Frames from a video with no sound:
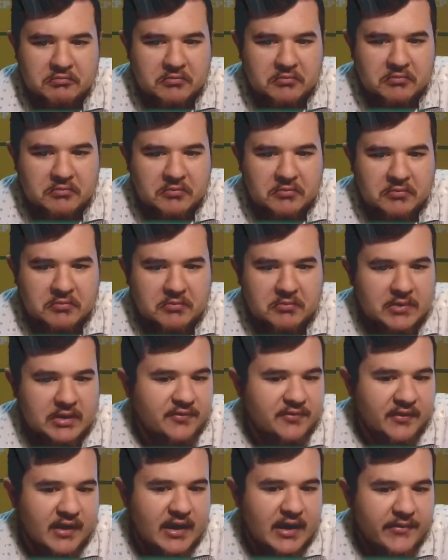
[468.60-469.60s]

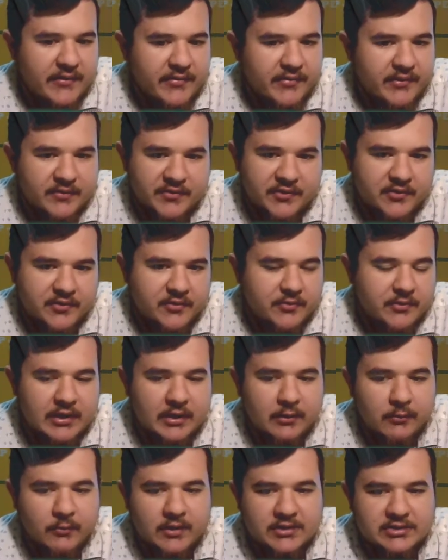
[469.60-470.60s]
e5 if you really
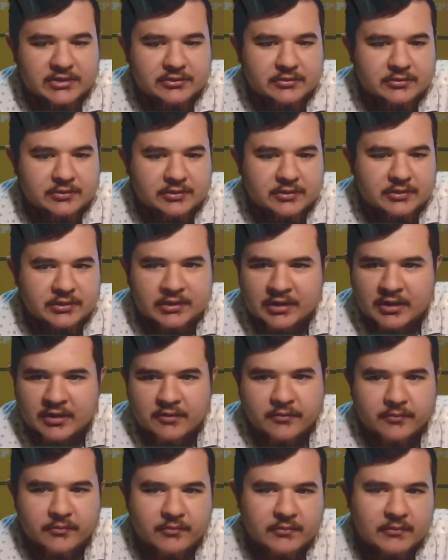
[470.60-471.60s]
want to,
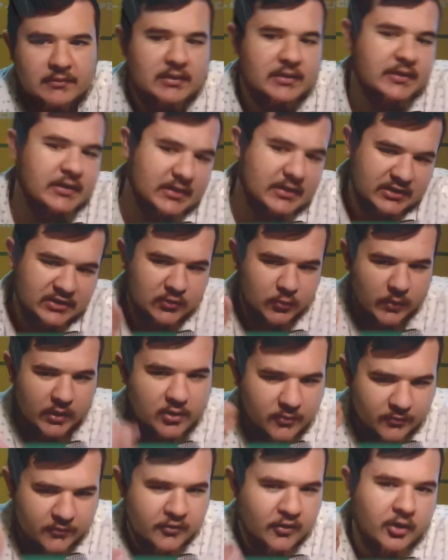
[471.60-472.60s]
This is where
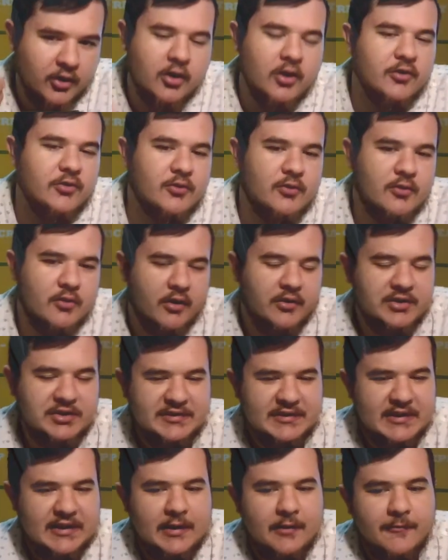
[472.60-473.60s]
you've got to go do your own
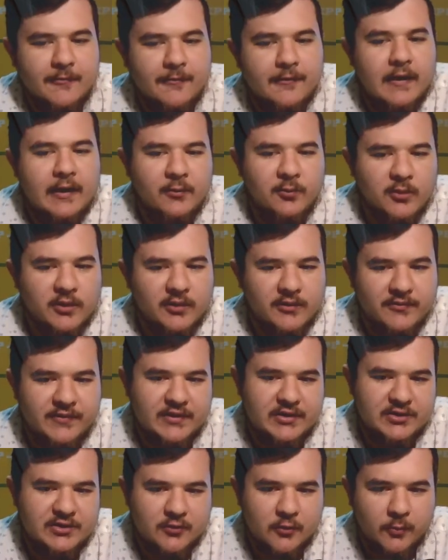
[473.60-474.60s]
study and find what
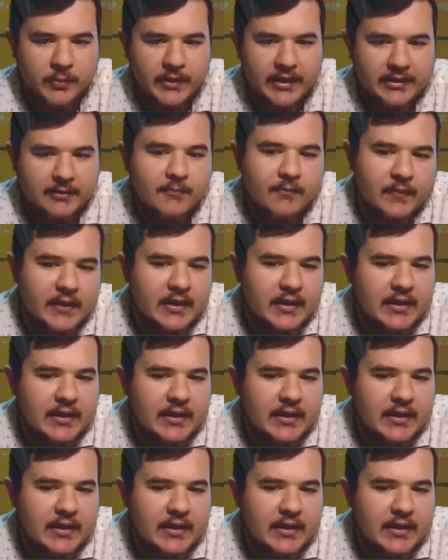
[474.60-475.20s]
fits your pattern.